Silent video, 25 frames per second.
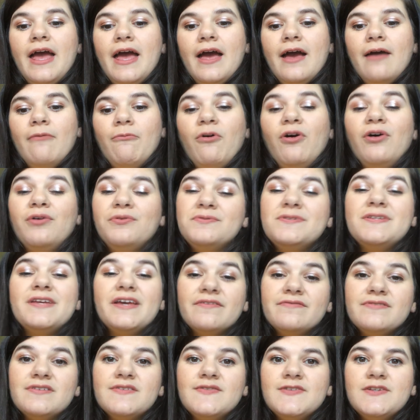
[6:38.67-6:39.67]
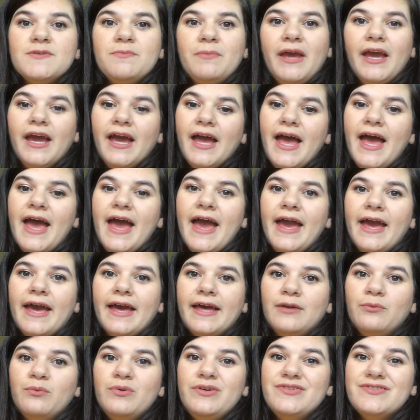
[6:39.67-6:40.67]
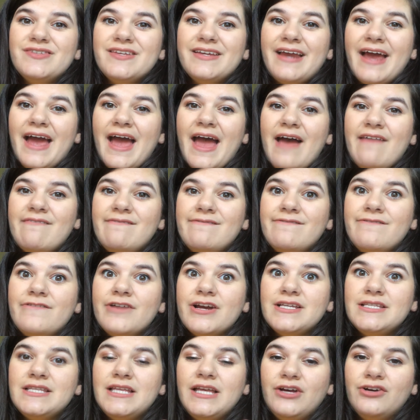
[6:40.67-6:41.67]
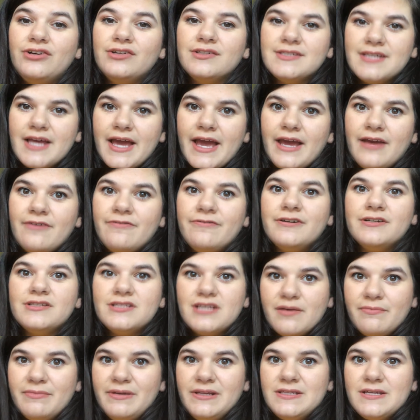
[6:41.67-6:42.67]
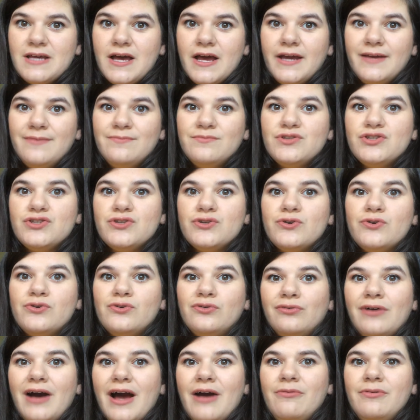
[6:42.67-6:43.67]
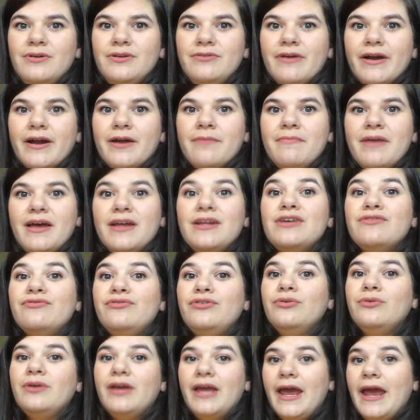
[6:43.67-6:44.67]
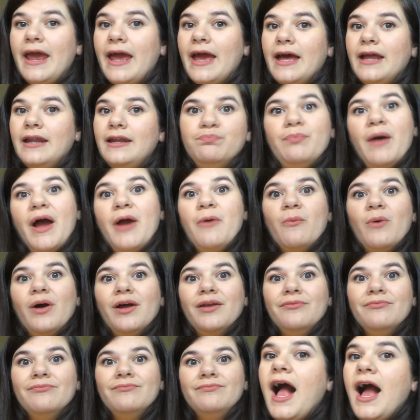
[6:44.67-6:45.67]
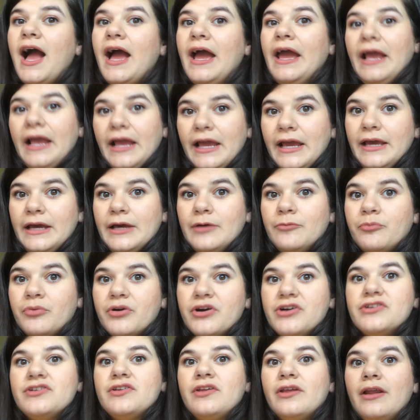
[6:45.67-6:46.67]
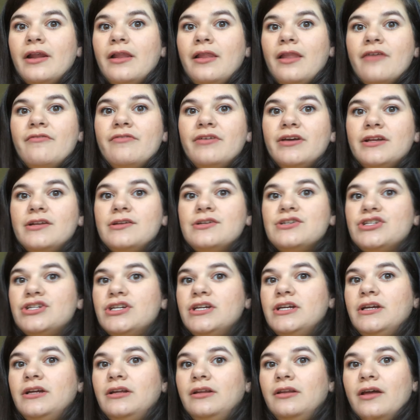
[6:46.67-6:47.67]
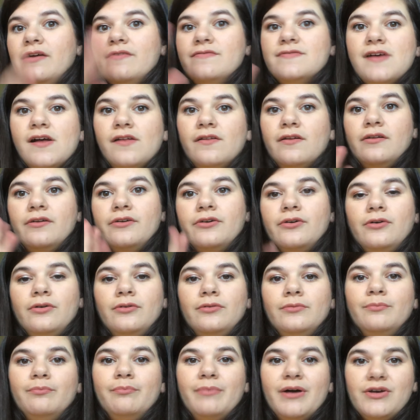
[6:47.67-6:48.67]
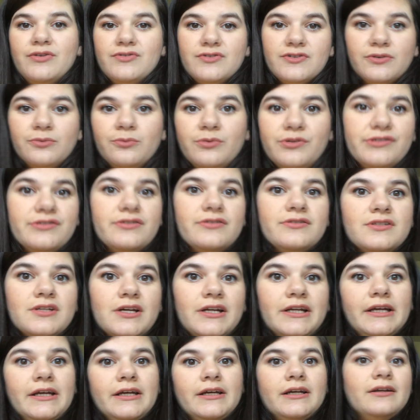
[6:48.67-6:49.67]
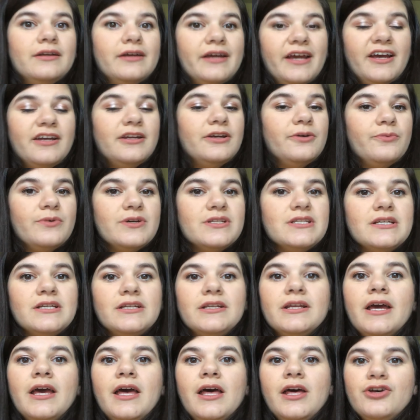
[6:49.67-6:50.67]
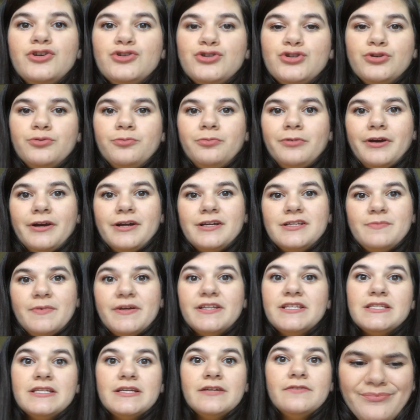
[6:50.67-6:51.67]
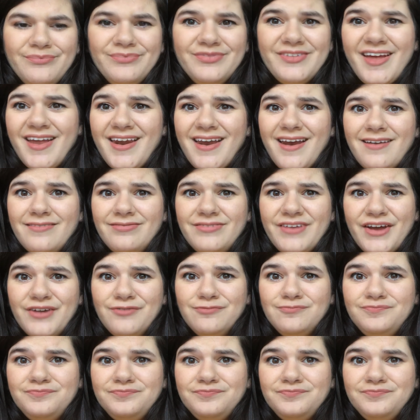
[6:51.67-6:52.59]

Well, it was gifted to me, and we use it every single day for tummy time, so I would recommend, if you can, buy one. I personally love it. She loves all the little bells and whistles on it, and again, it wasn't super expensive. 10 out of 10.